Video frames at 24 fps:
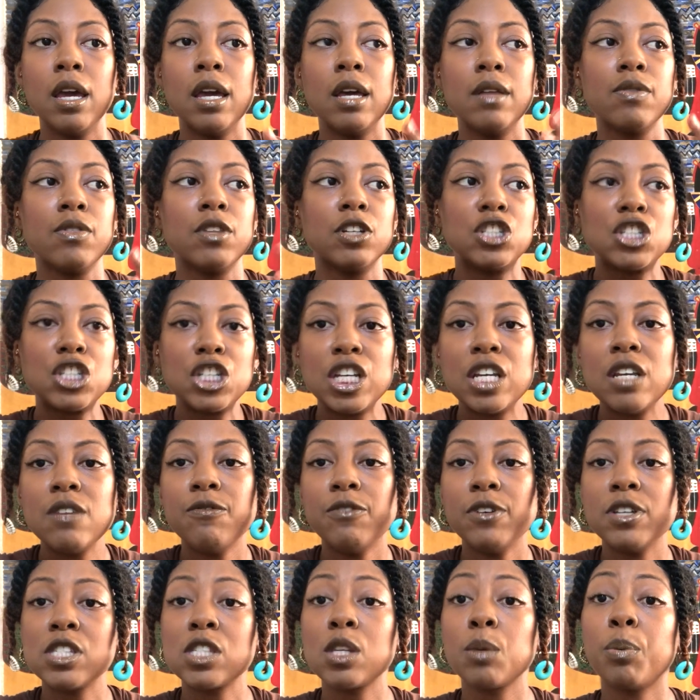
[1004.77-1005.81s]
The
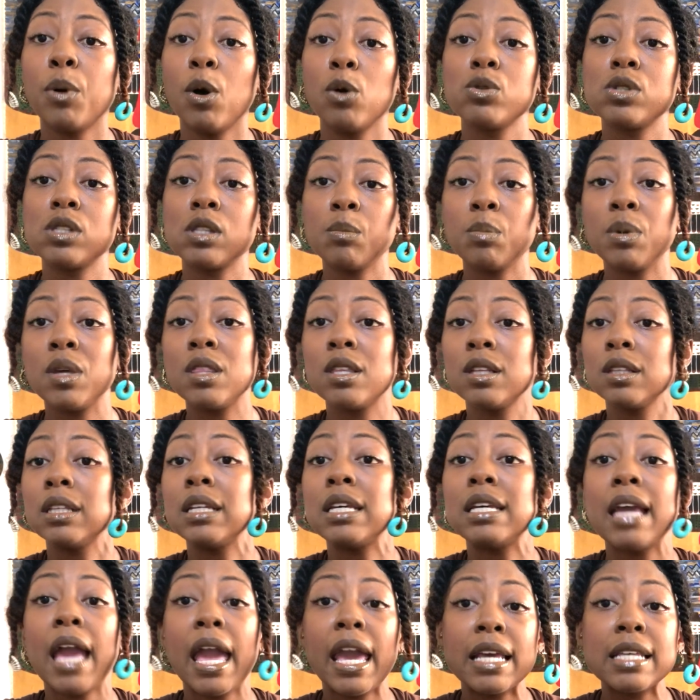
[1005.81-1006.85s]
chief is supposed to be the
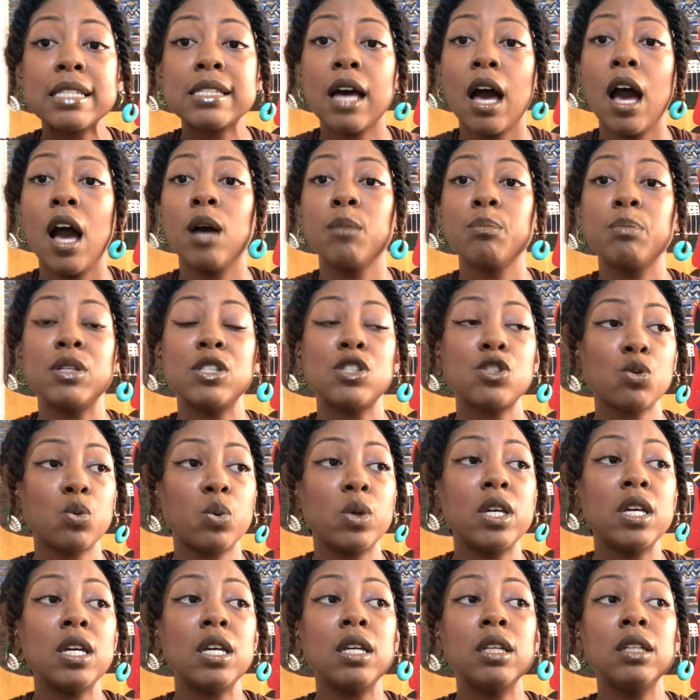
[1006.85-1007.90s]
liaison
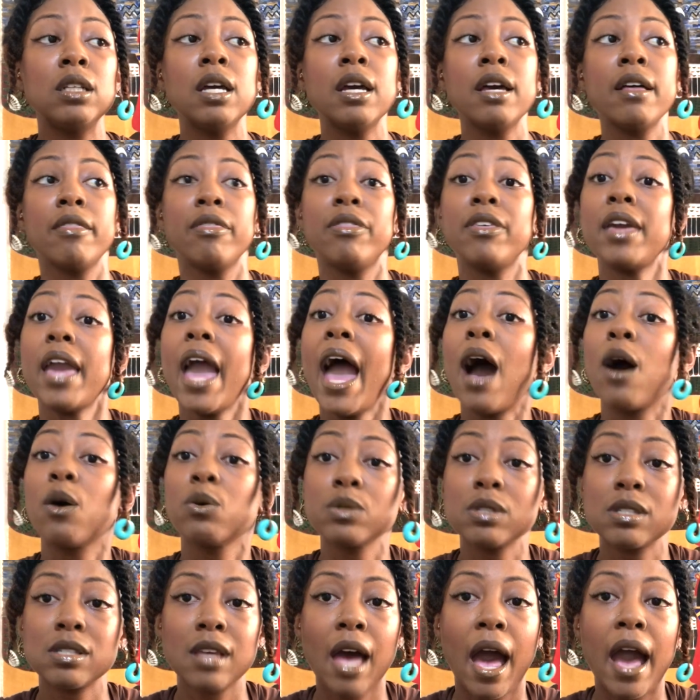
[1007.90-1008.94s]
between the
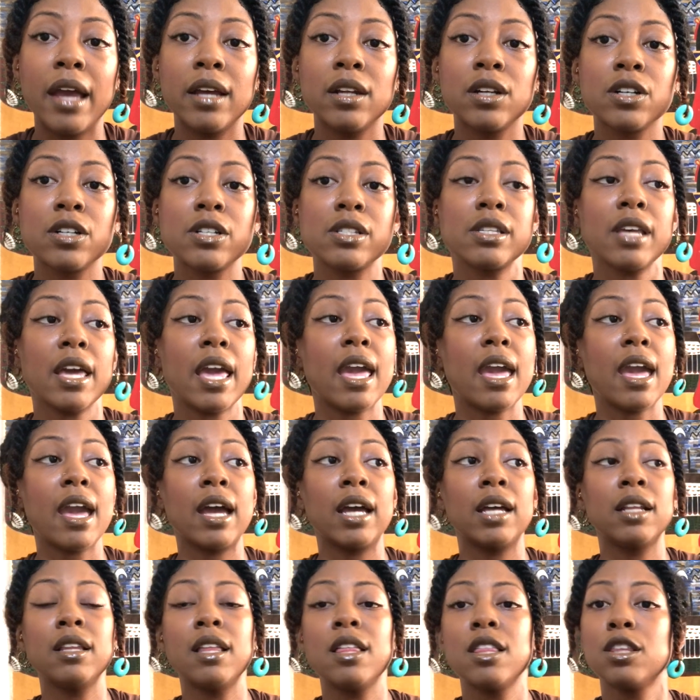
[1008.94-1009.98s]
outsiders
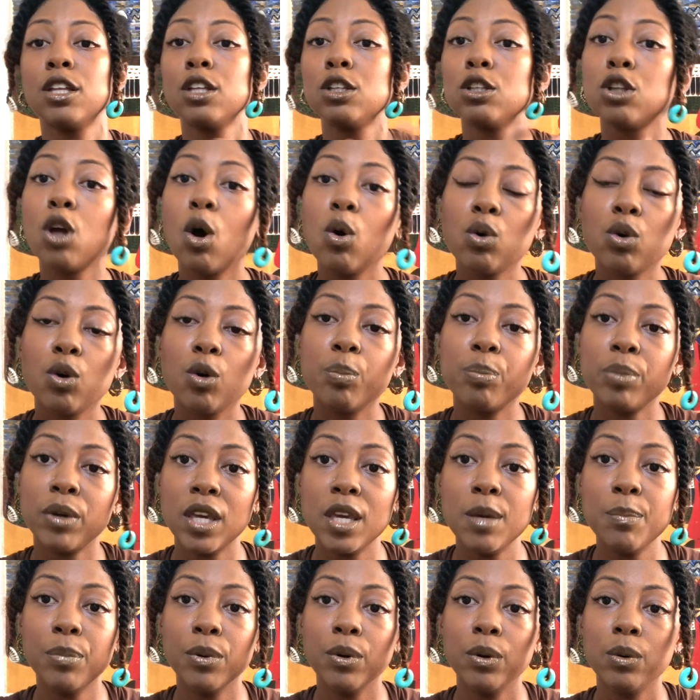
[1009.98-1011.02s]
and the local
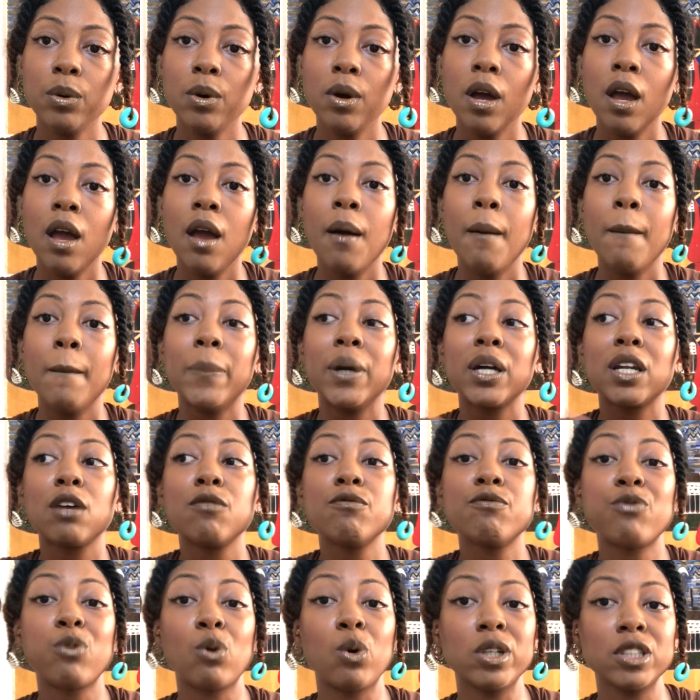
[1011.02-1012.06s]
people. But
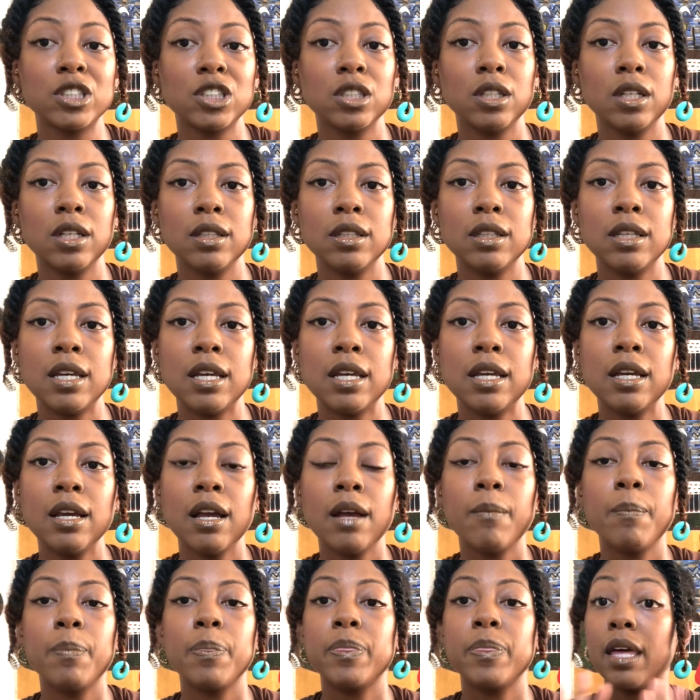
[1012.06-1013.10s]

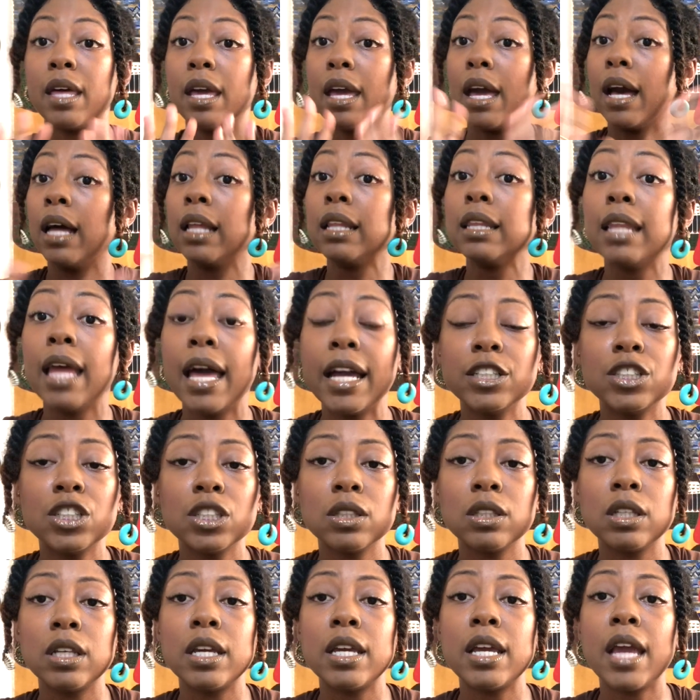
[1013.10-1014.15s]
unfortunately,
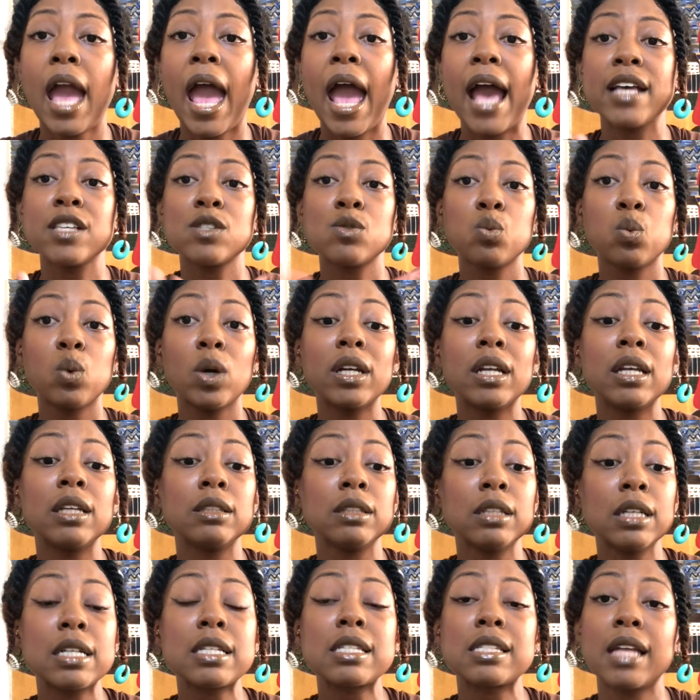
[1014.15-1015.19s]
allegedly, as what
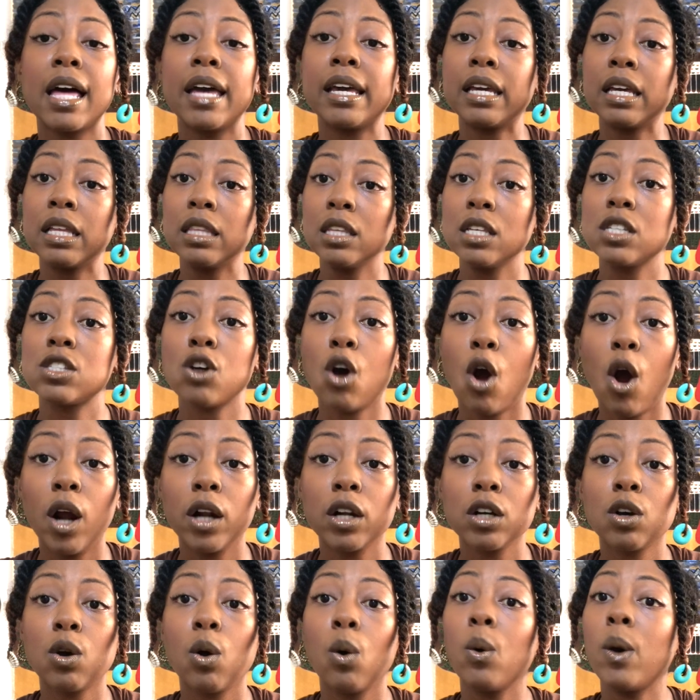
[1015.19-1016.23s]
it looks like in this
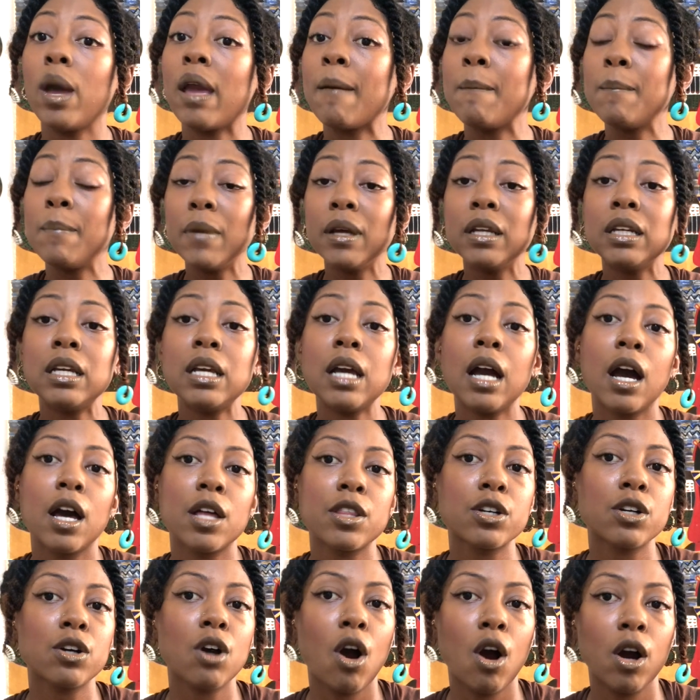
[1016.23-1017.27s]
article and many
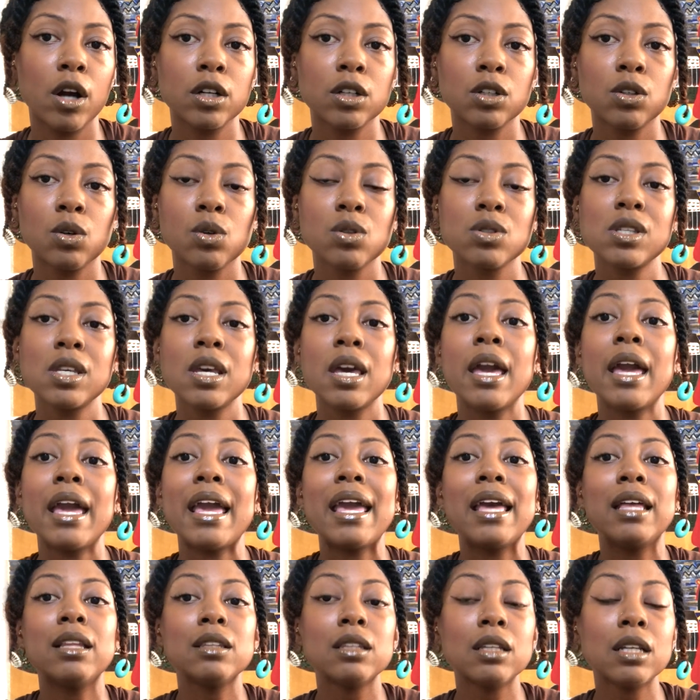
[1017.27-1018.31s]
other articles,
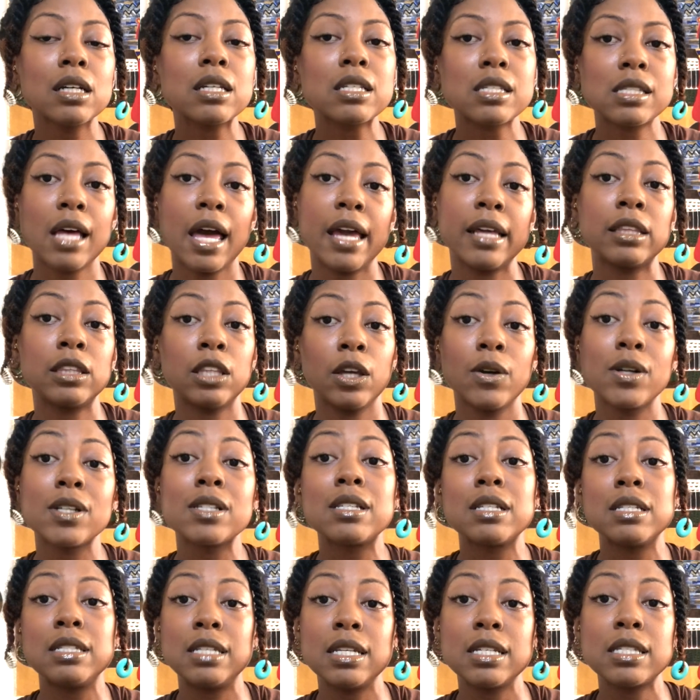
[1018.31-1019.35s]
it looks like there
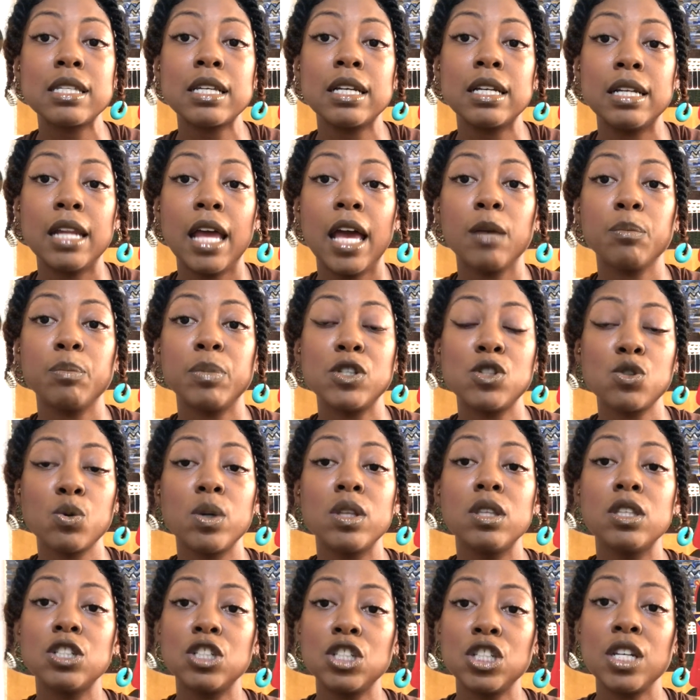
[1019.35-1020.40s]
is a disconnect
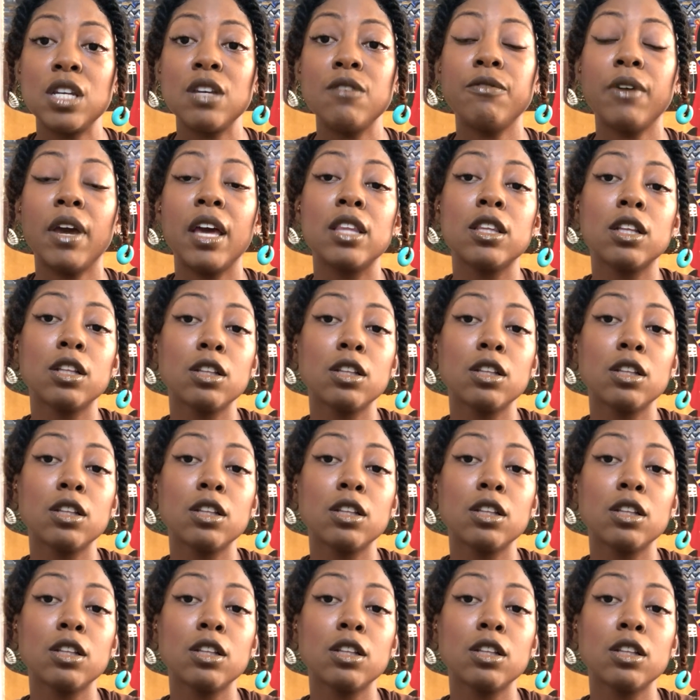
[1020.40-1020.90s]
between the chief and the